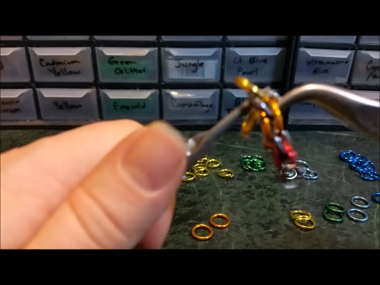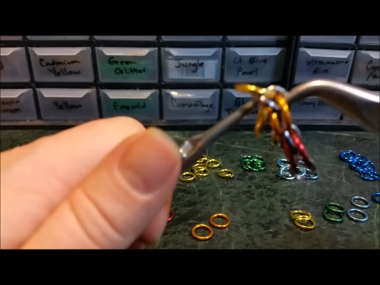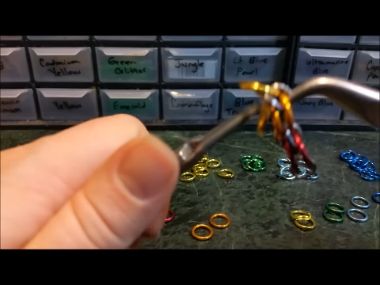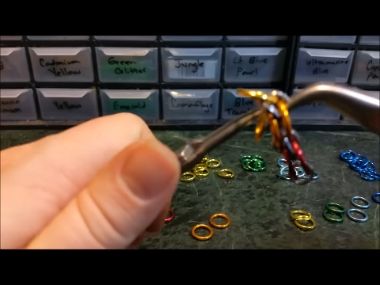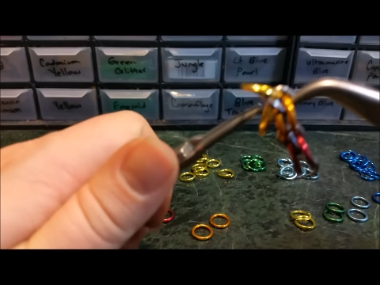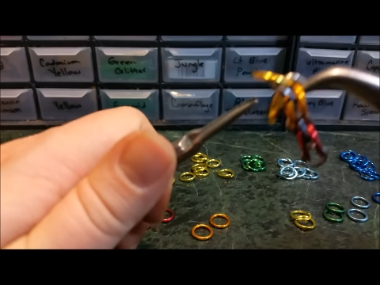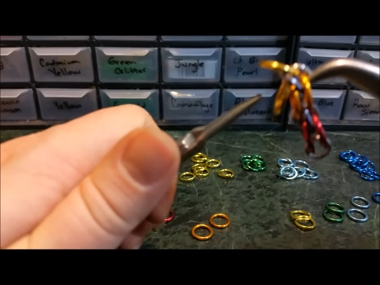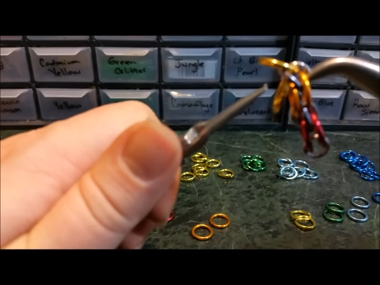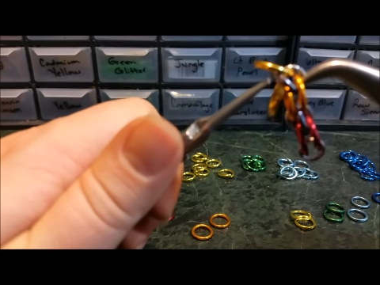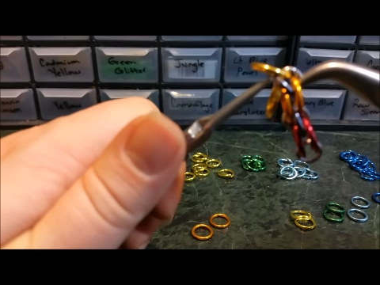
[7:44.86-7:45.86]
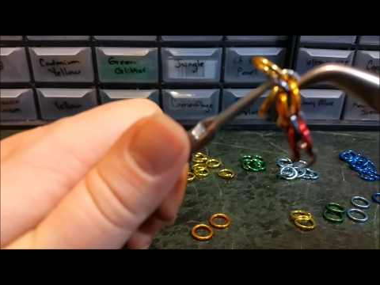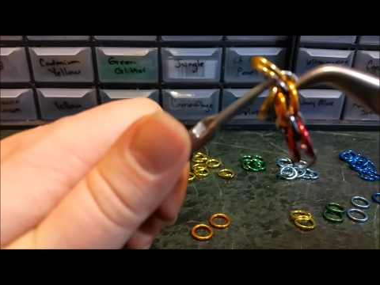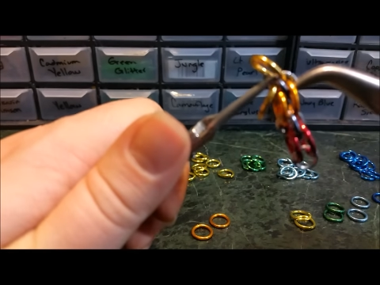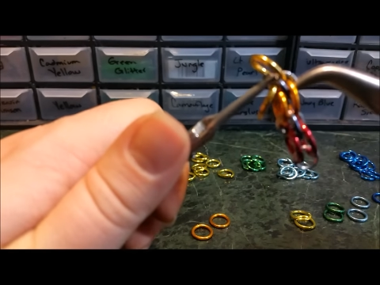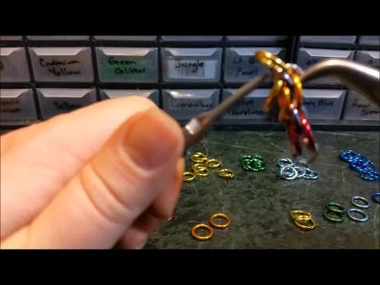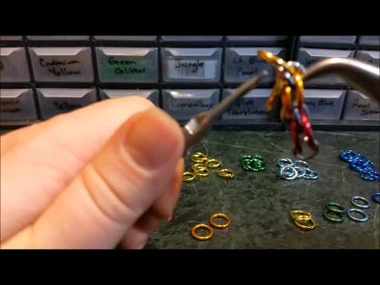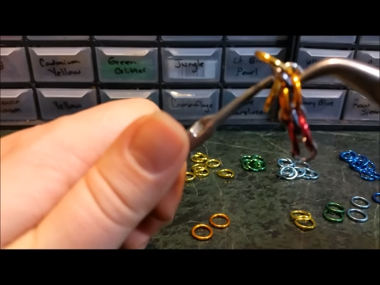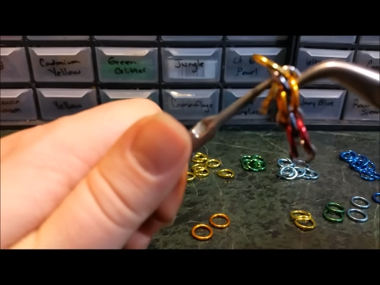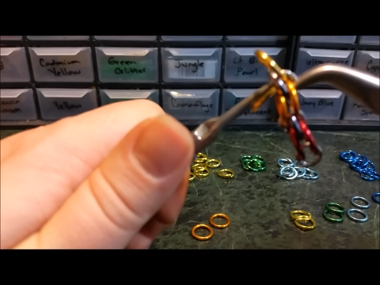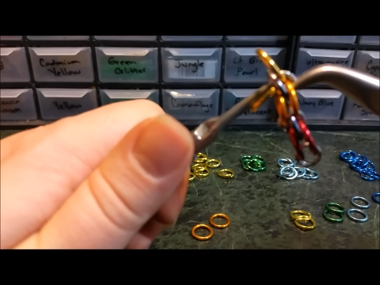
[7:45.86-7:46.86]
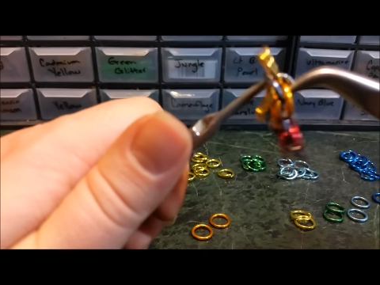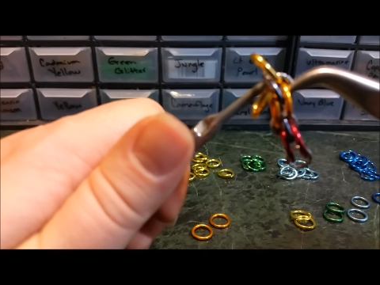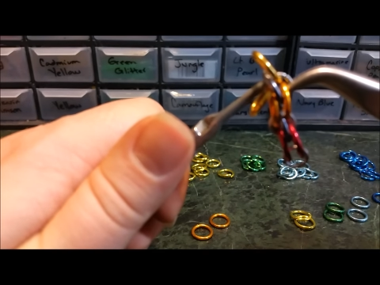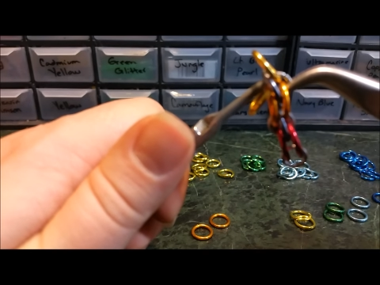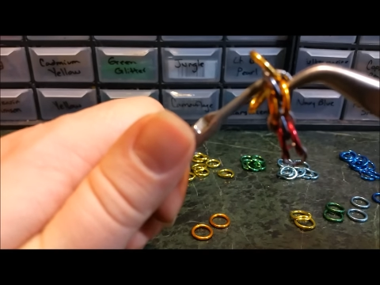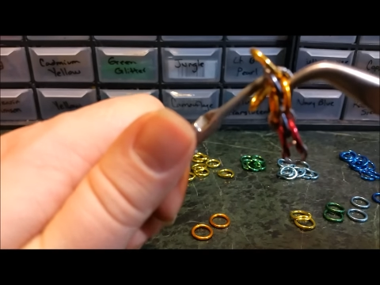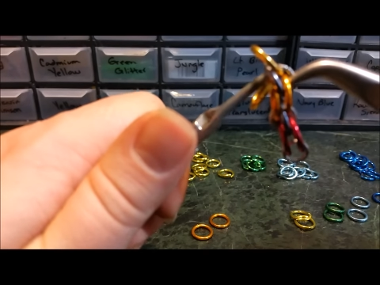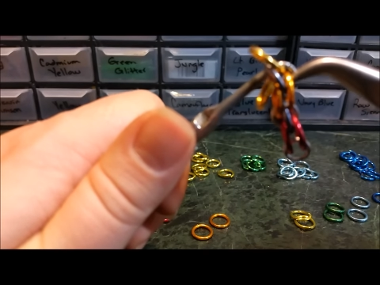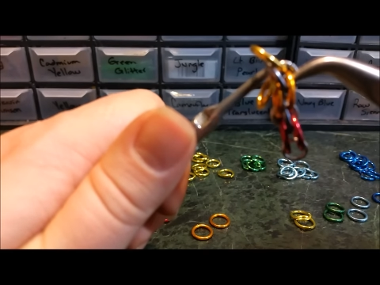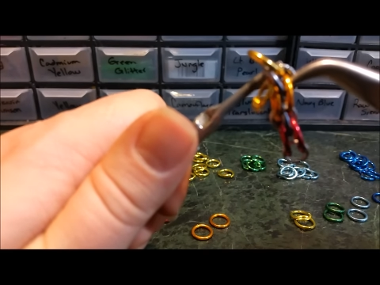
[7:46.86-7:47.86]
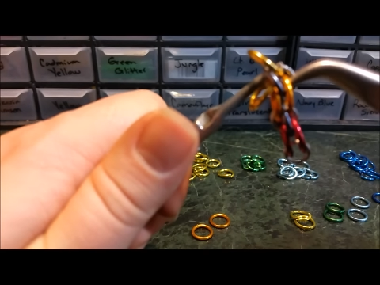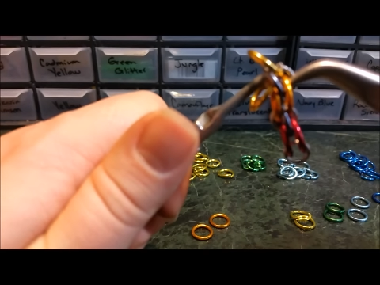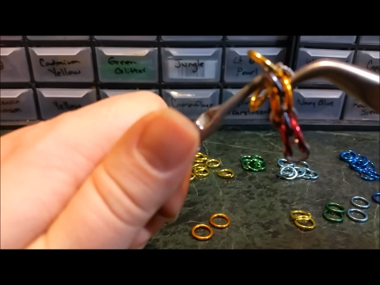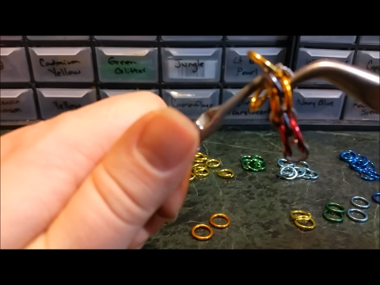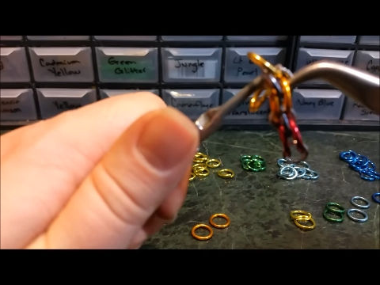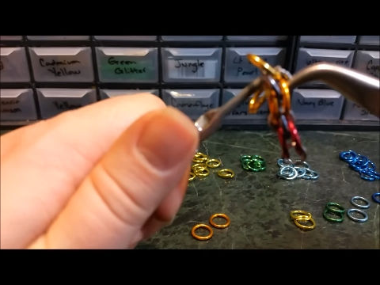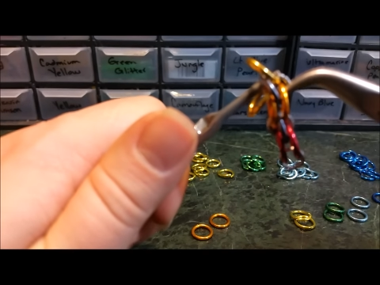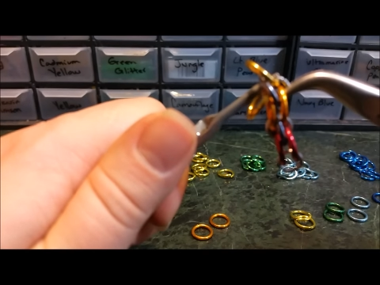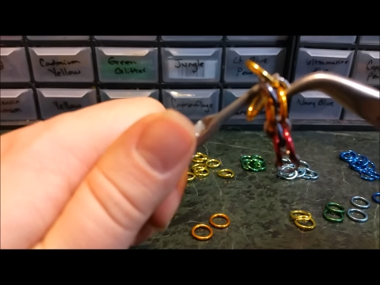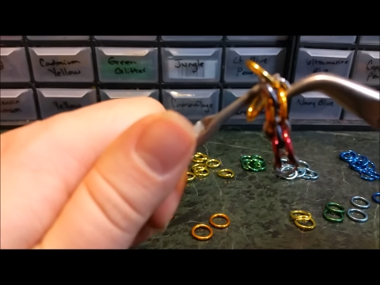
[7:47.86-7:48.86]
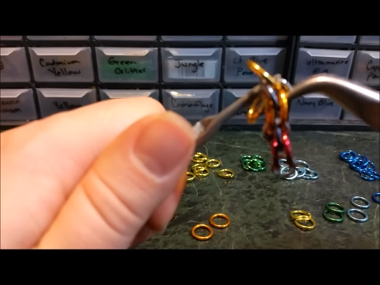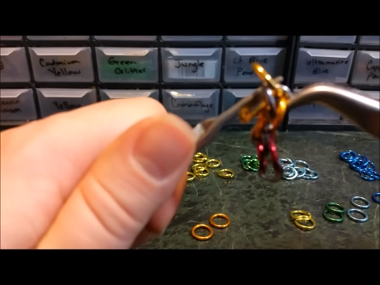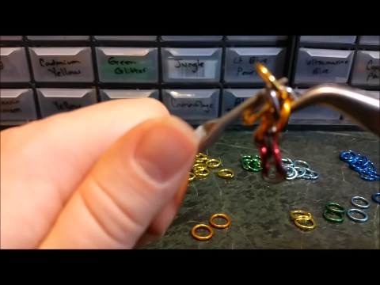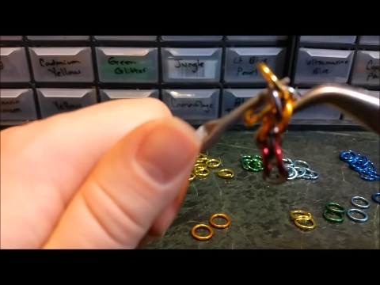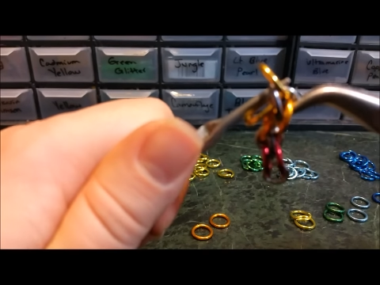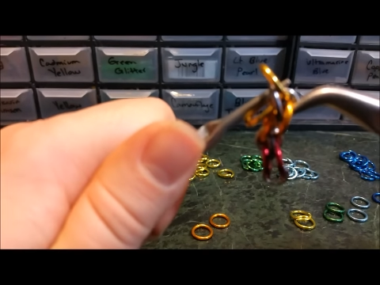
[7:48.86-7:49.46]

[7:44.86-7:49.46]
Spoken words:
Nobody's mouth can be seen.